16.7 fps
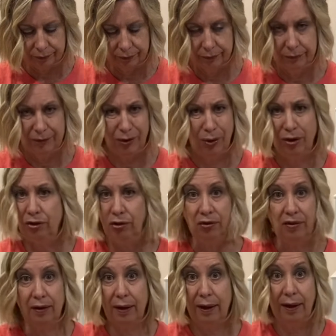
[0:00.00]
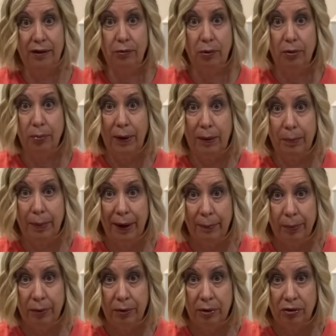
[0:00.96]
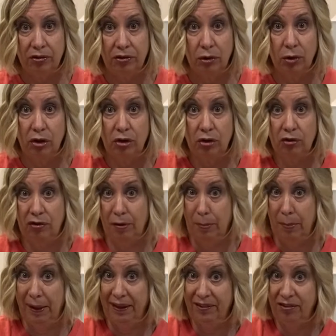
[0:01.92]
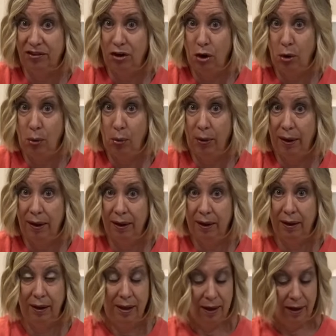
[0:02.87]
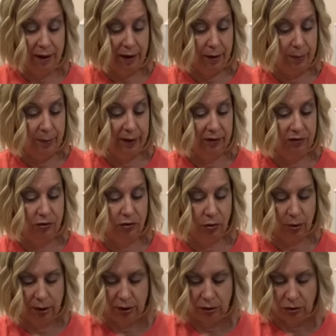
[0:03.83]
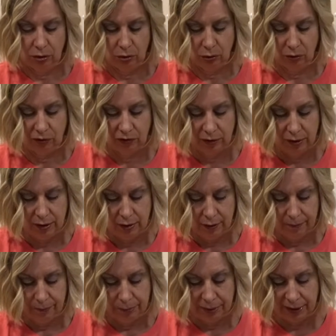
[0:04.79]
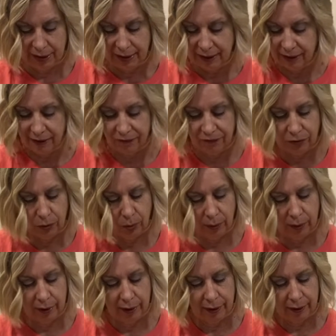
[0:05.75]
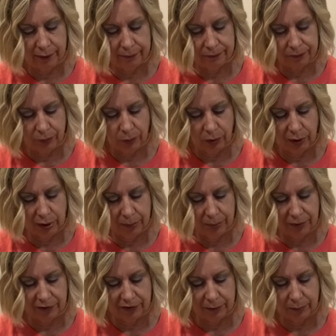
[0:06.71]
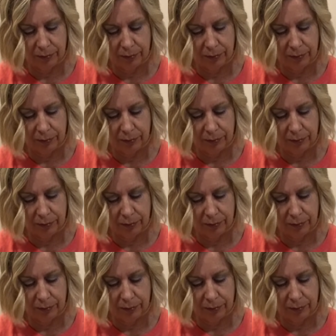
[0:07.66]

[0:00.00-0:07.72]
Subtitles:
use the kinds with red peppers. You can use the pesto hummus. You can use plain if you want, and we're going to put some